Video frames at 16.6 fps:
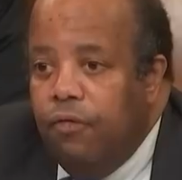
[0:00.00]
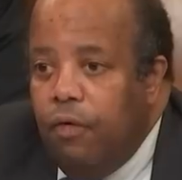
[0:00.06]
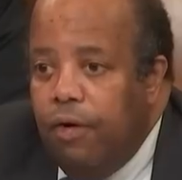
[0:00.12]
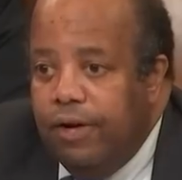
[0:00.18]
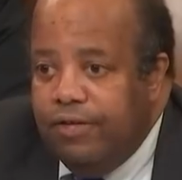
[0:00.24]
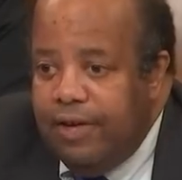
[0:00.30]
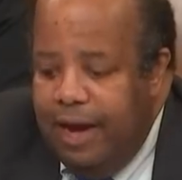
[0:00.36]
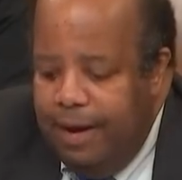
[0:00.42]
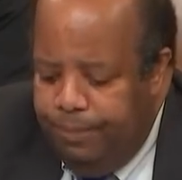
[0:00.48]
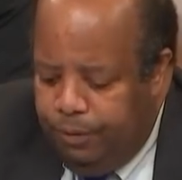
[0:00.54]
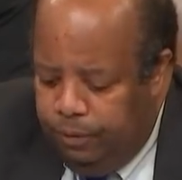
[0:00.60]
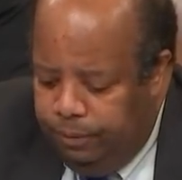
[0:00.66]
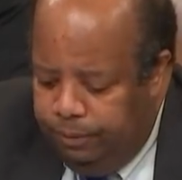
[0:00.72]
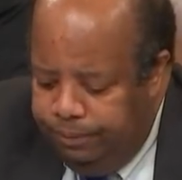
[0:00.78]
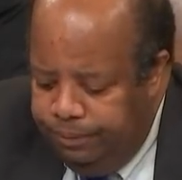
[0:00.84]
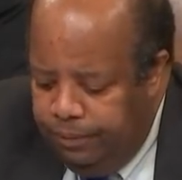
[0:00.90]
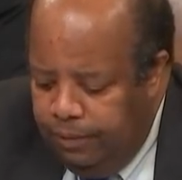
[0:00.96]
For
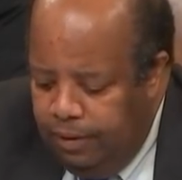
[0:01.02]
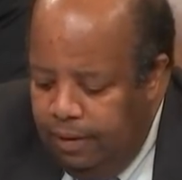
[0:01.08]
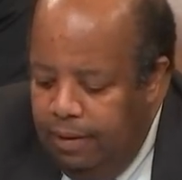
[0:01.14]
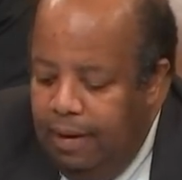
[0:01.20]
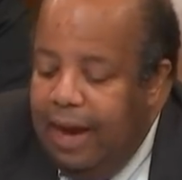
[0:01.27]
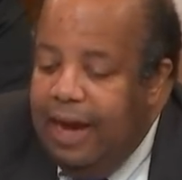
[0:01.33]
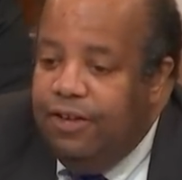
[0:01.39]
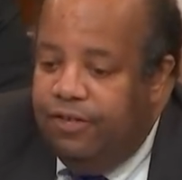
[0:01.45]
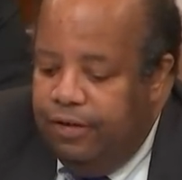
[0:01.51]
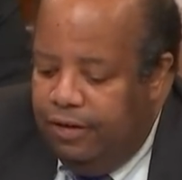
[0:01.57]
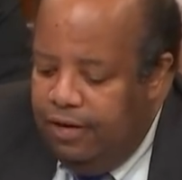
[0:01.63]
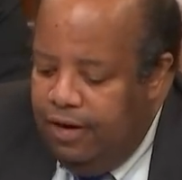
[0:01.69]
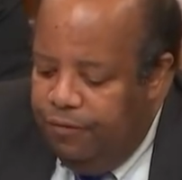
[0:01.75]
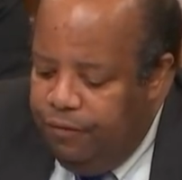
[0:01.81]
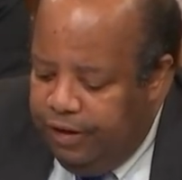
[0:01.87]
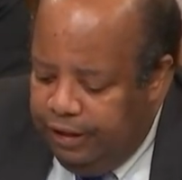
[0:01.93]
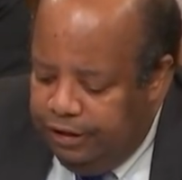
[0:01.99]
example, a
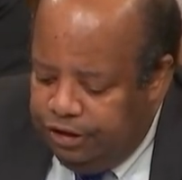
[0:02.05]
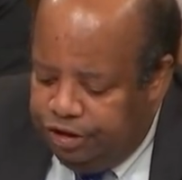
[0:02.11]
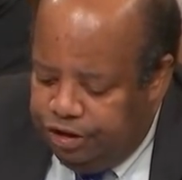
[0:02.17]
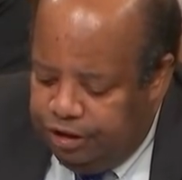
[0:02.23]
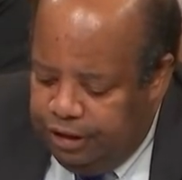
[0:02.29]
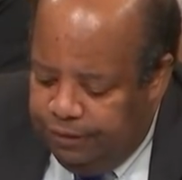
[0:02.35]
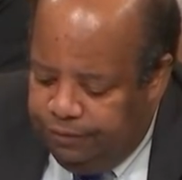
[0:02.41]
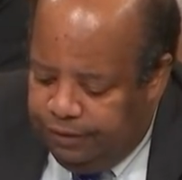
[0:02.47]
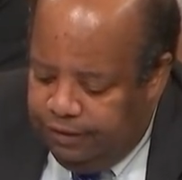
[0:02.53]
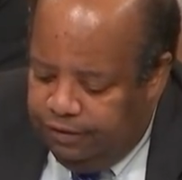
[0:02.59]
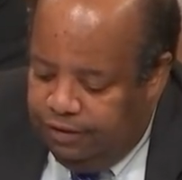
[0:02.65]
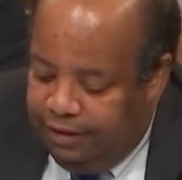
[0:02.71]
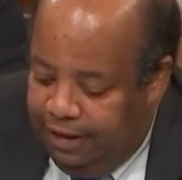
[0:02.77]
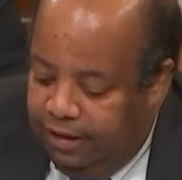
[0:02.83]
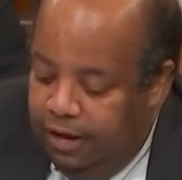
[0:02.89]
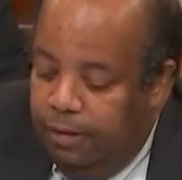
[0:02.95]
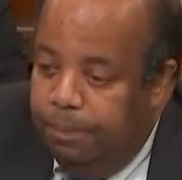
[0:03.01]
significant shift is
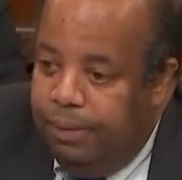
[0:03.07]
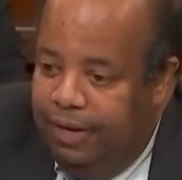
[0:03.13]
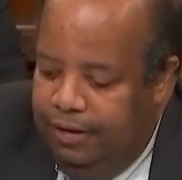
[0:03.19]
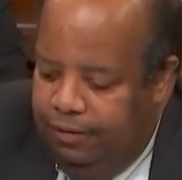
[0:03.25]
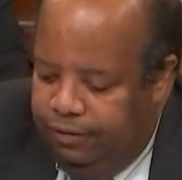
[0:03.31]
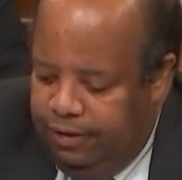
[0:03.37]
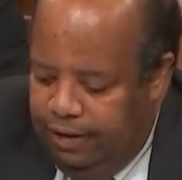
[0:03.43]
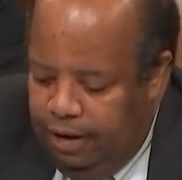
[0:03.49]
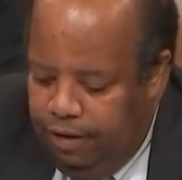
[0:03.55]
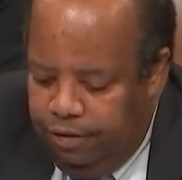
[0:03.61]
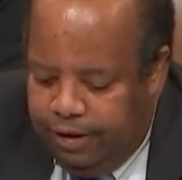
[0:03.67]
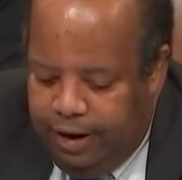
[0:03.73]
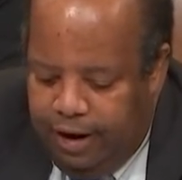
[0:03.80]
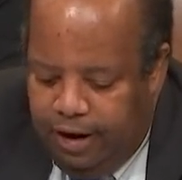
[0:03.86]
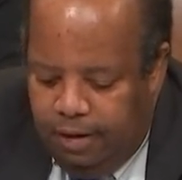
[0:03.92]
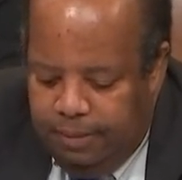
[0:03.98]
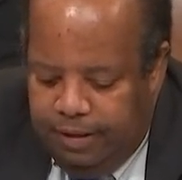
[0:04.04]
taking place in our
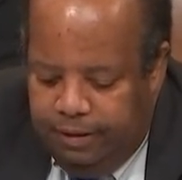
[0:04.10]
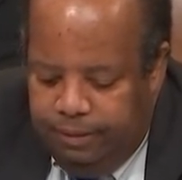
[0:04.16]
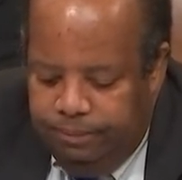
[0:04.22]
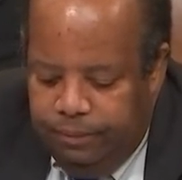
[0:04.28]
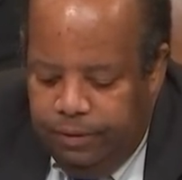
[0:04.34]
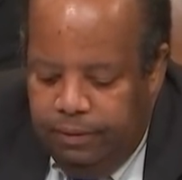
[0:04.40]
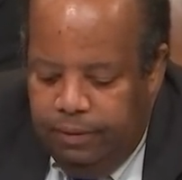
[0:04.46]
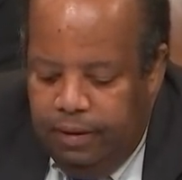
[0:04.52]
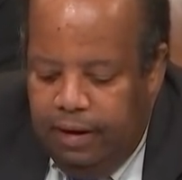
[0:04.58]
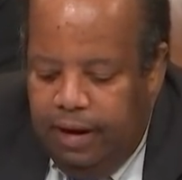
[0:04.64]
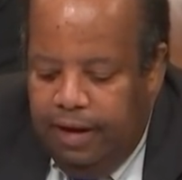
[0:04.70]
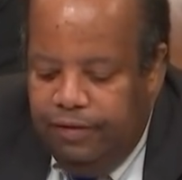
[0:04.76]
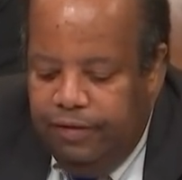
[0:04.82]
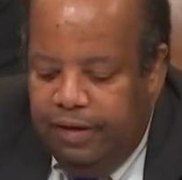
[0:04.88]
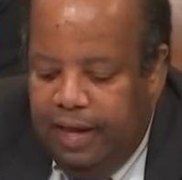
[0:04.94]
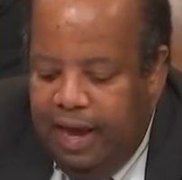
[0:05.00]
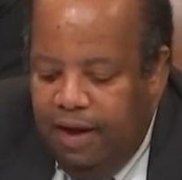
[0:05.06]
economy
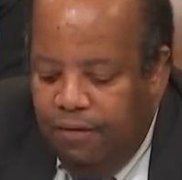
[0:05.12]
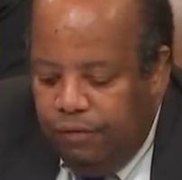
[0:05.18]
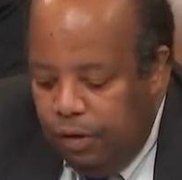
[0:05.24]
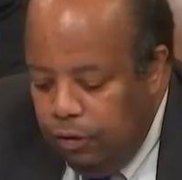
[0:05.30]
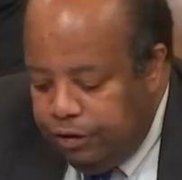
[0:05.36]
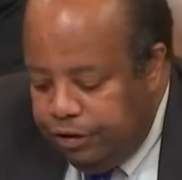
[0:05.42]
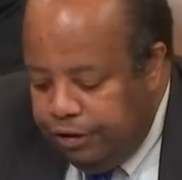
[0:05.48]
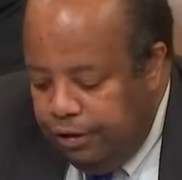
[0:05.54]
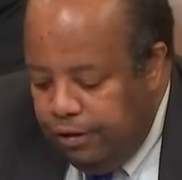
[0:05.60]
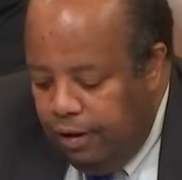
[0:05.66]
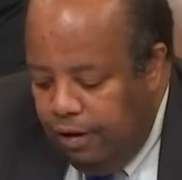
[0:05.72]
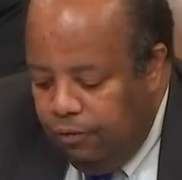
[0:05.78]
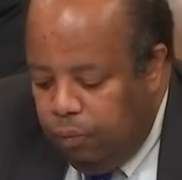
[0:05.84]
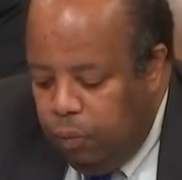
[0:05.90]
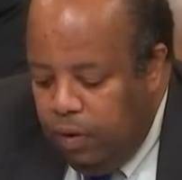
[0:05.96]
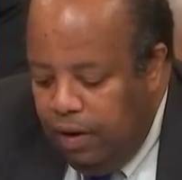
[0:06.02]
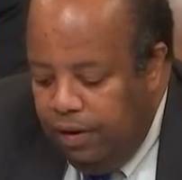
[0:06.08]
and the evolution
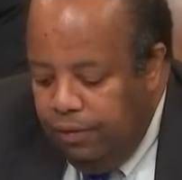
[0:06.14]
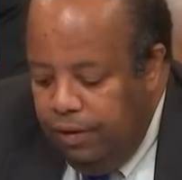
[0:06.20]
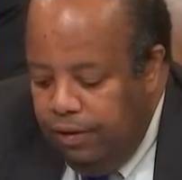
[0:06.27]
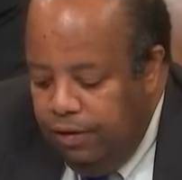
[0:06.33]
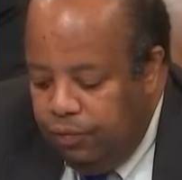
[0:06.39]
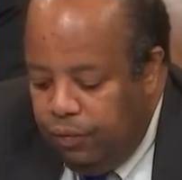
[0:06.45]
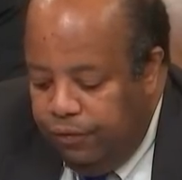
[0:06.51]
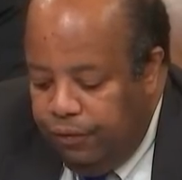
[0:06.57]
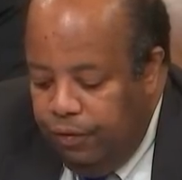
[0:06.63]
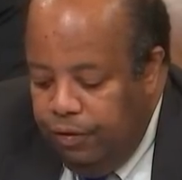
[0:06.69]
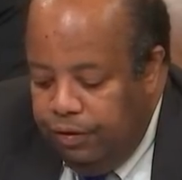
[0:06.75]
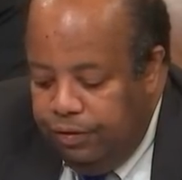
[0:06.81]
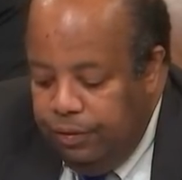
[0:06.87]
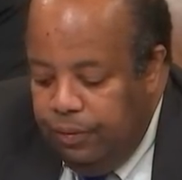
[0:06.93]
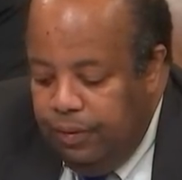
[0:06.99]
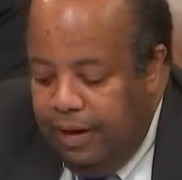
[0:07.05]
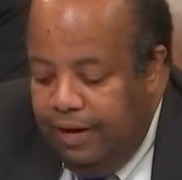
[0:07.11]
of what is
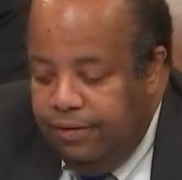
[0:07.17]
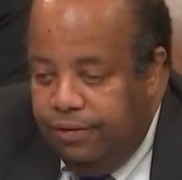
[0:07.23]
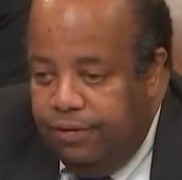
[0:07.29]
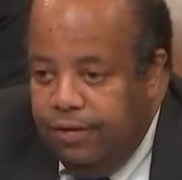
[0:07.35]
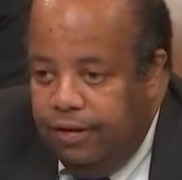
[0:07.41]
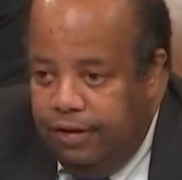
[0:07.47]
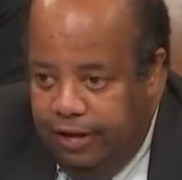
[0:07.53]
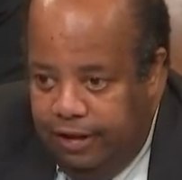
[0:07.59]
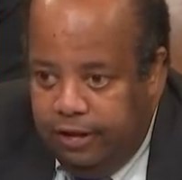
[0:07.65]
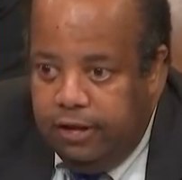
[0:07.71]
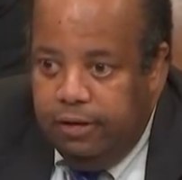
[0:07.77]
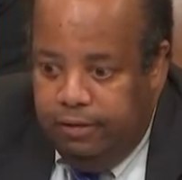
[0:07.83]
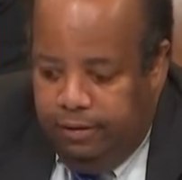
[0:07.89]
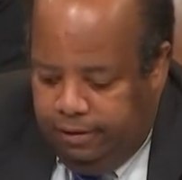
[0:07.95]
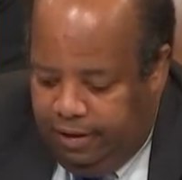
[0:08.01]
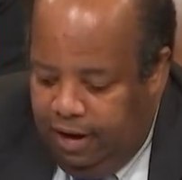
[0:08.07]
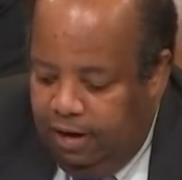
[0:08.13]
referred to as the gig
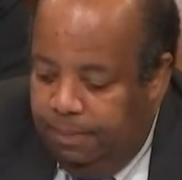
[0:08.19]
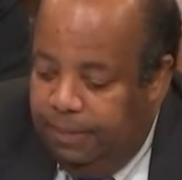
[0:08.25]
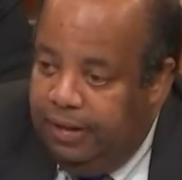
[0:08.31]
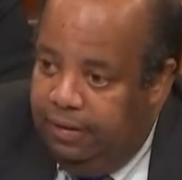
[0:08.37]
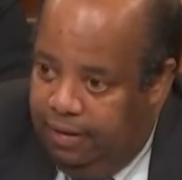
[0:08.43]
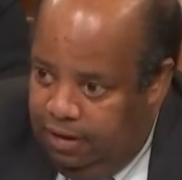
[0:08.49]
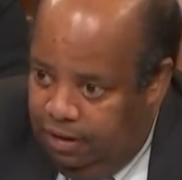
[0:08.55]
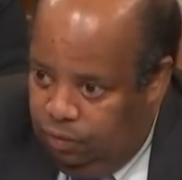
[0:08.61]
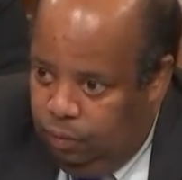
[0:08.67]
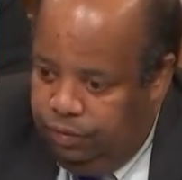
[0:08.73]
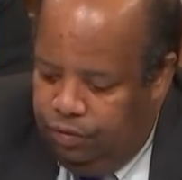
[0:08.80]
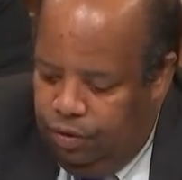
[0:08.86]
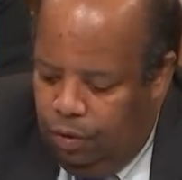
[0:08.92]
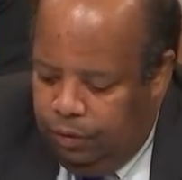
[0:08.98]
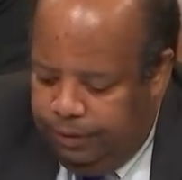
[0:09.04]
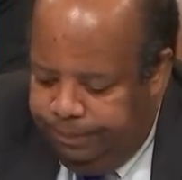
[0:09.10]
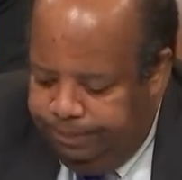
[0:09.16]
economy, as
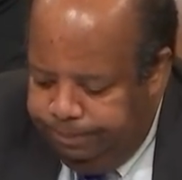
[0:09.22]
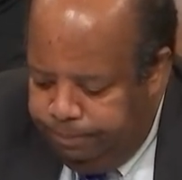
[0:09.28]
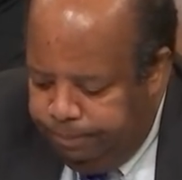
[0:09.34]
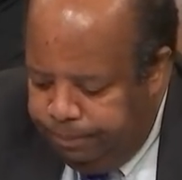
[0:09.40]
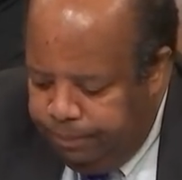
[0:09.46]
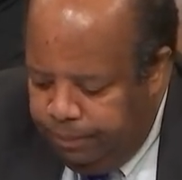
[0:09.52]
was noted.